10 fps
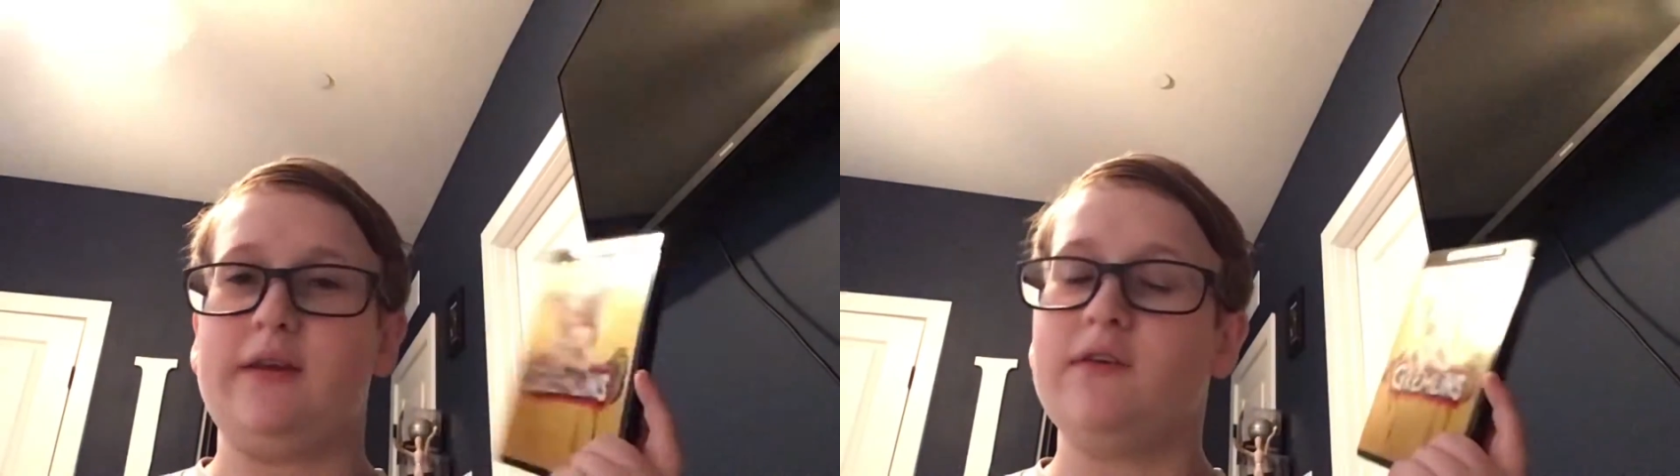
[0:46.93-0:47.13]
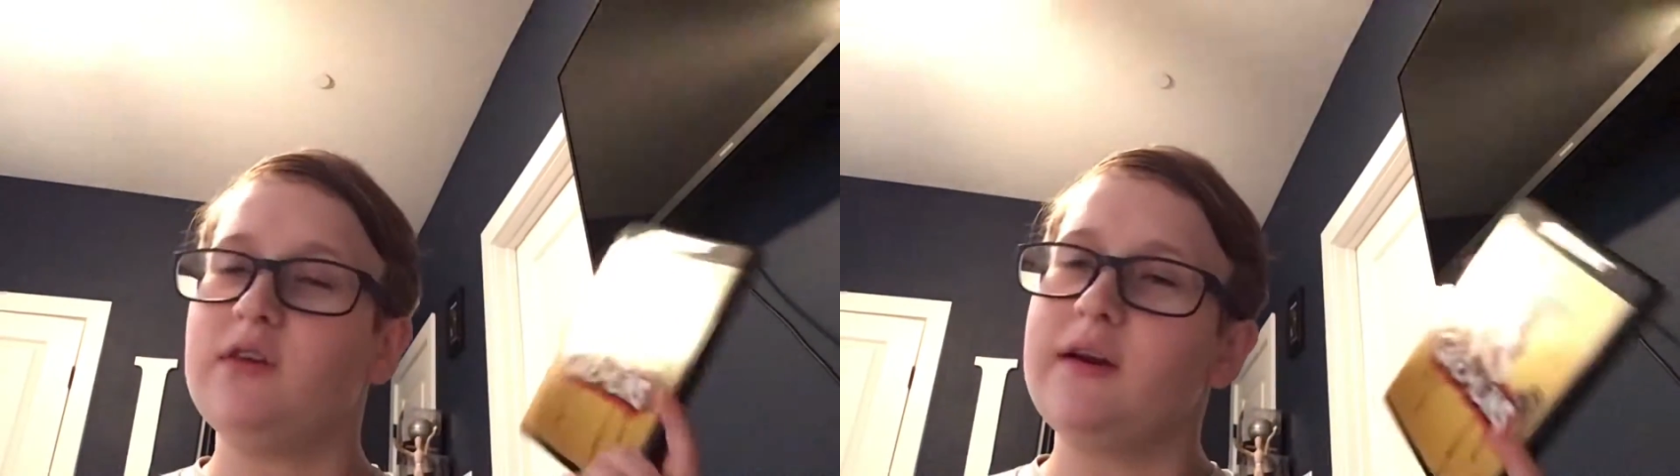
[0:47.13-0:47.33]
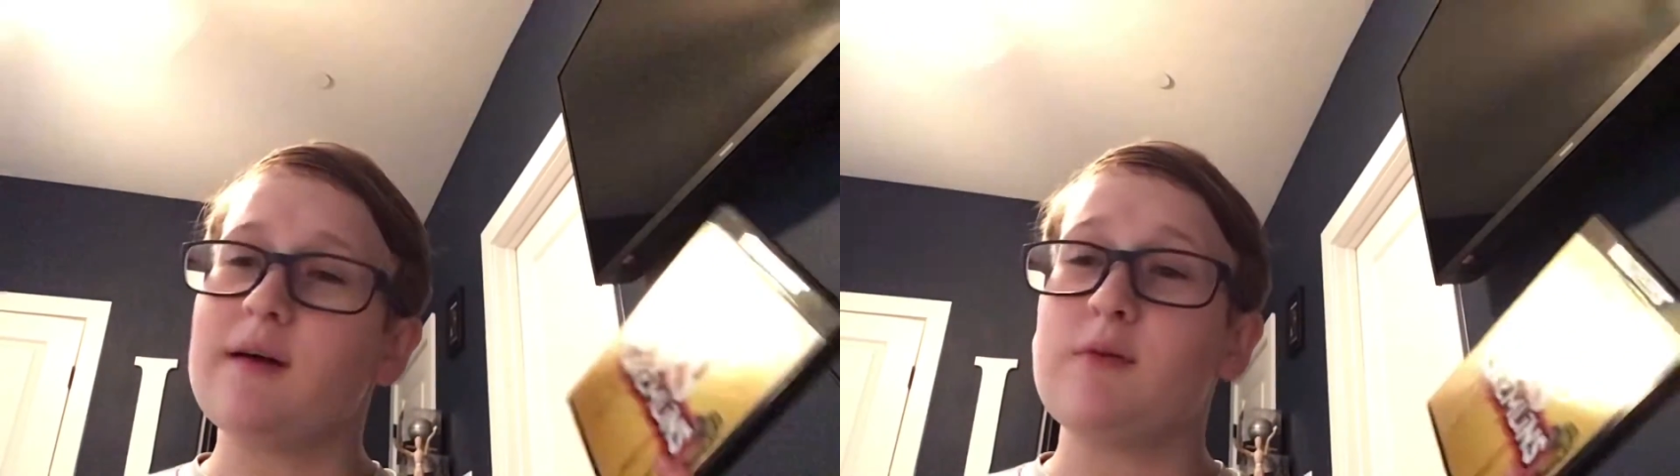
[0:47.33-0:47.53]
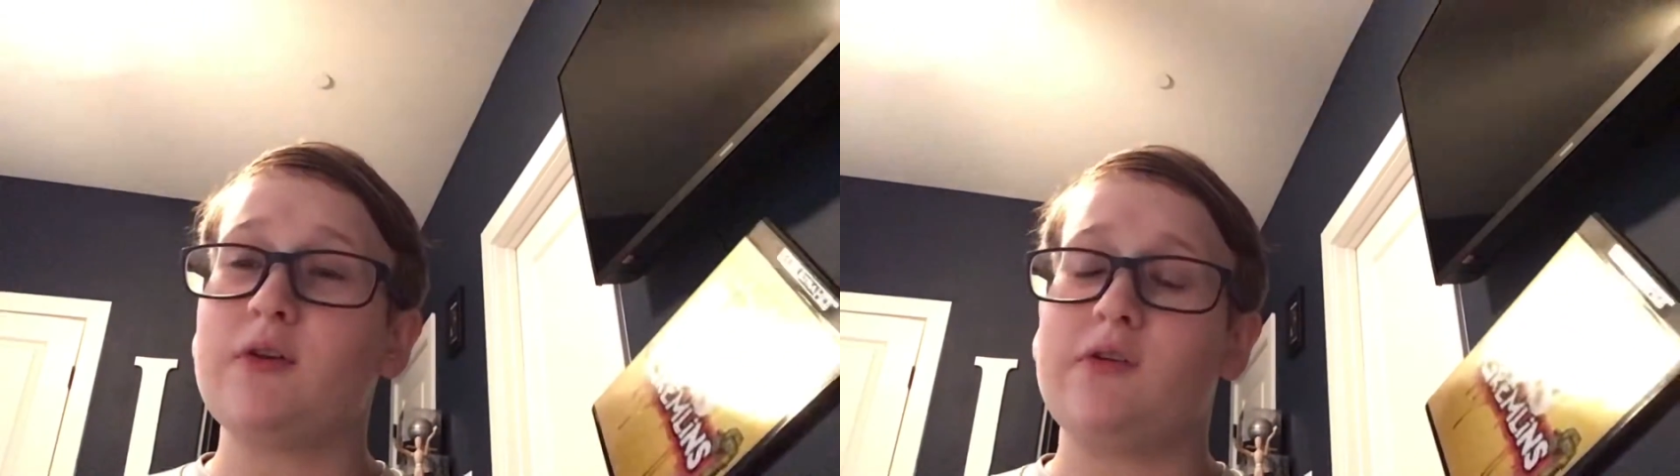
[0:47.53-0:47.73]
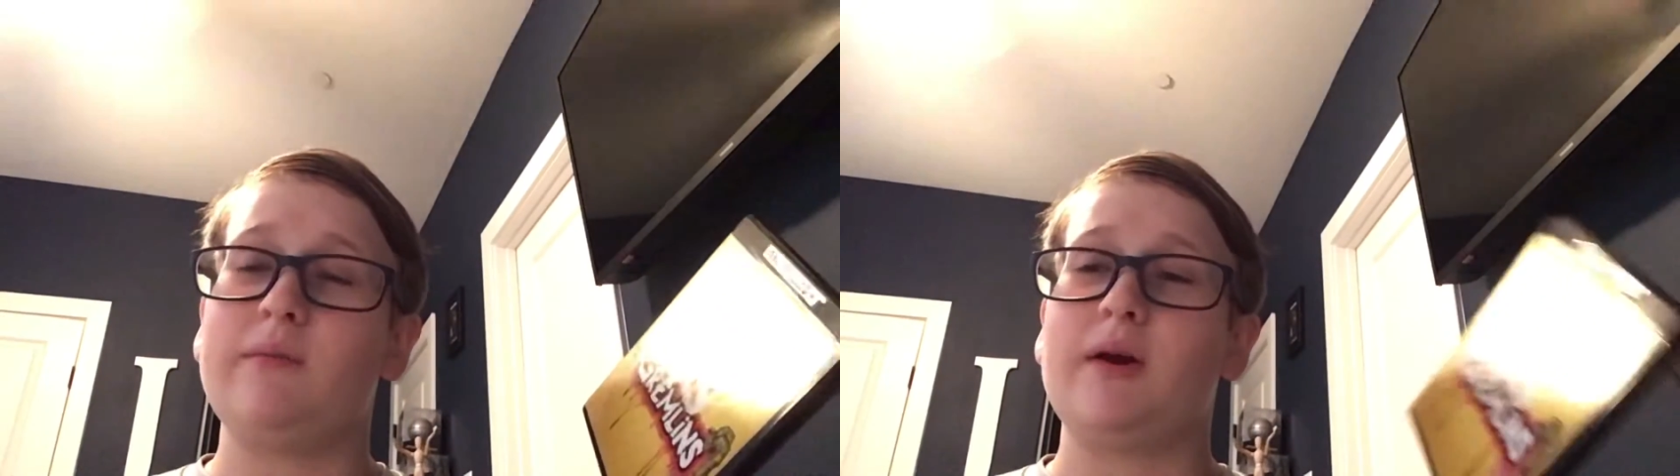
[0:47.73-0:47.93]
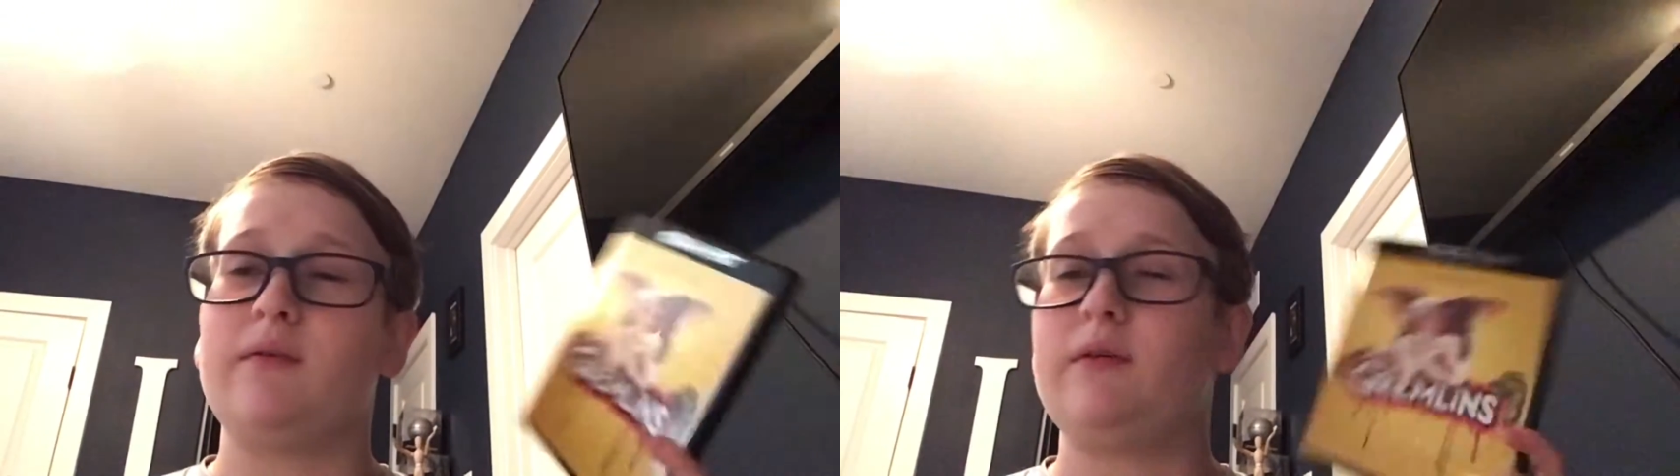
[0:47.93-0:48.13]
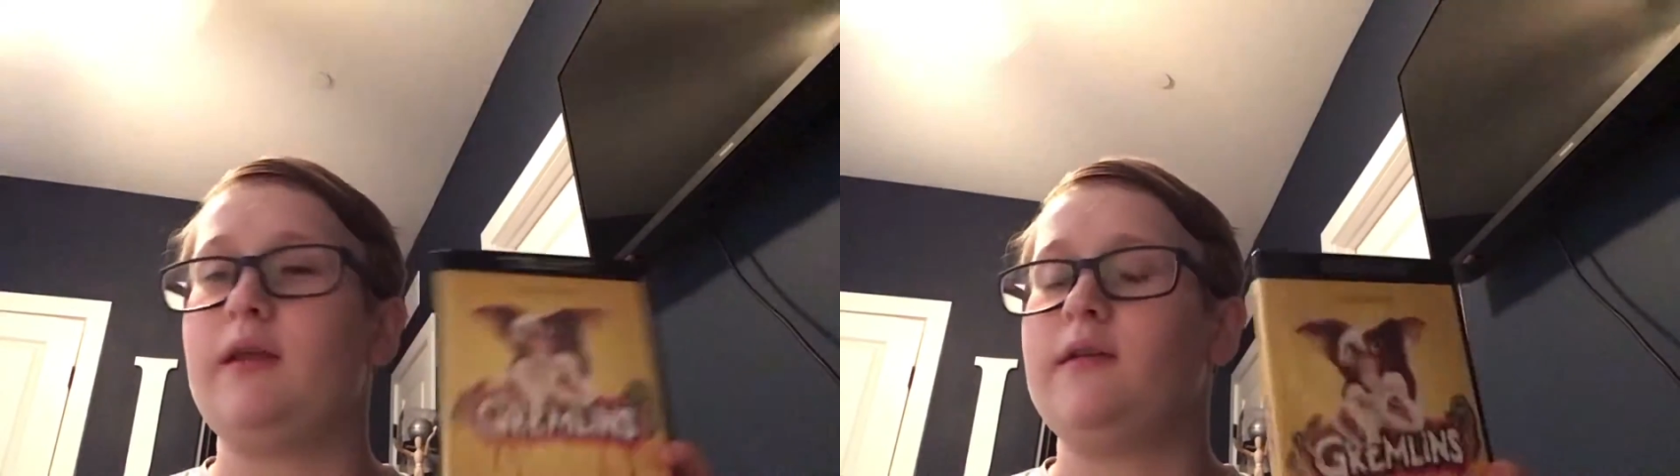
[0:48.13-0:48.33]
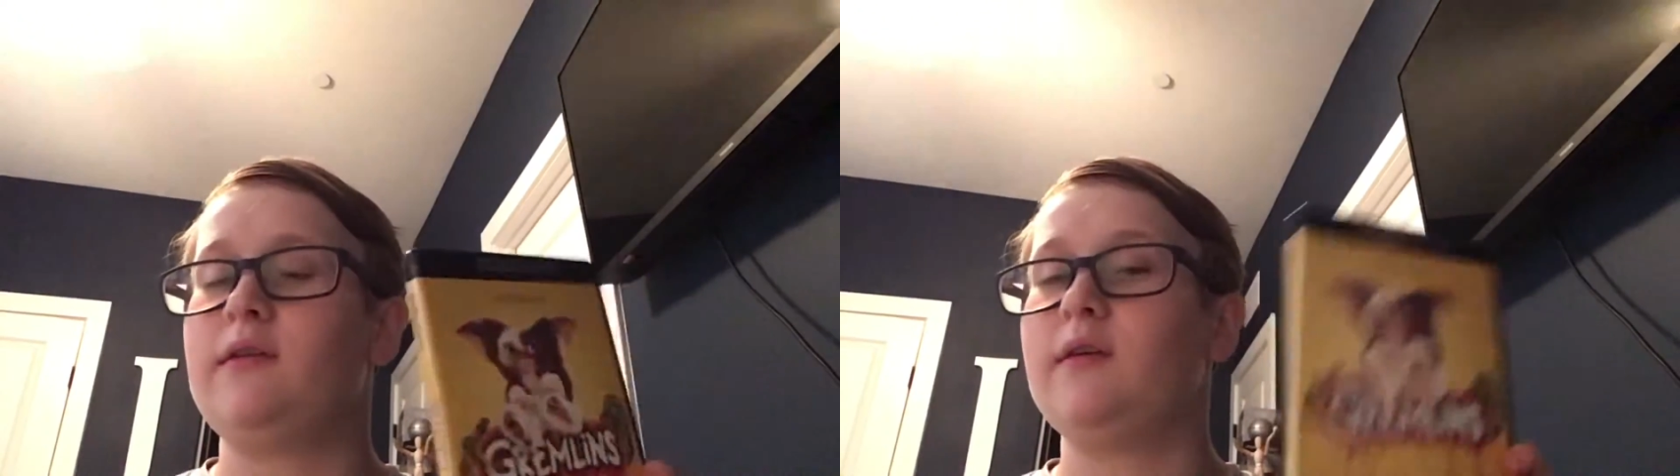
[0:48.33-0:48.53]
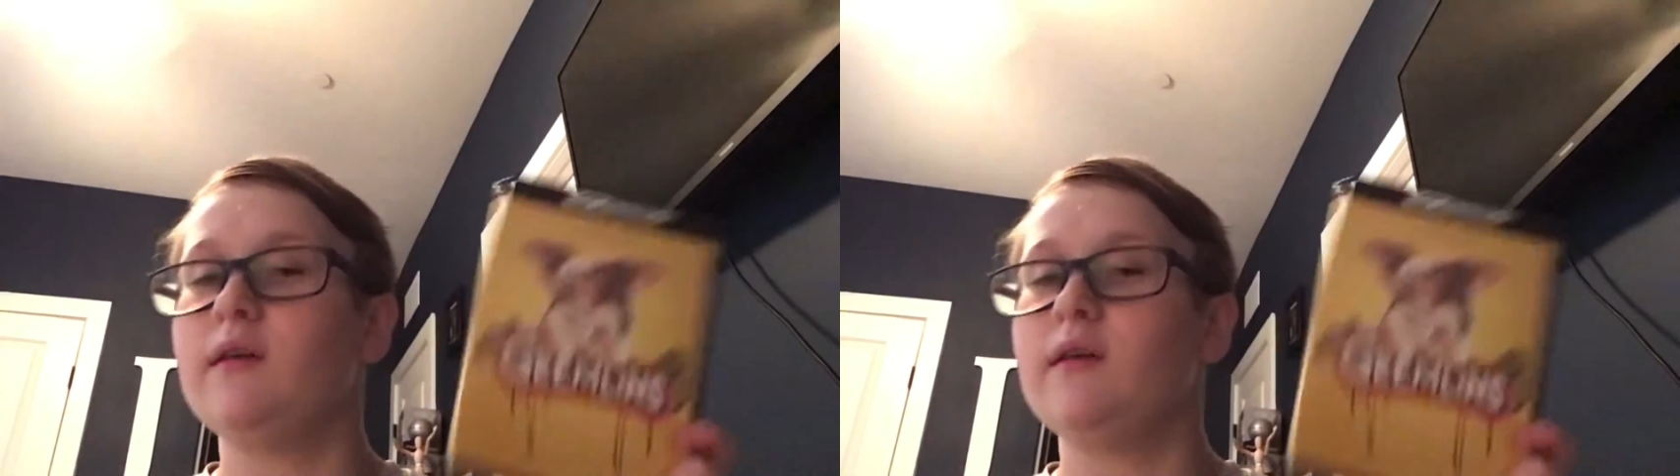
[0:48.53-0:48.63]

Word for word: this didn't come with a slipcover. That's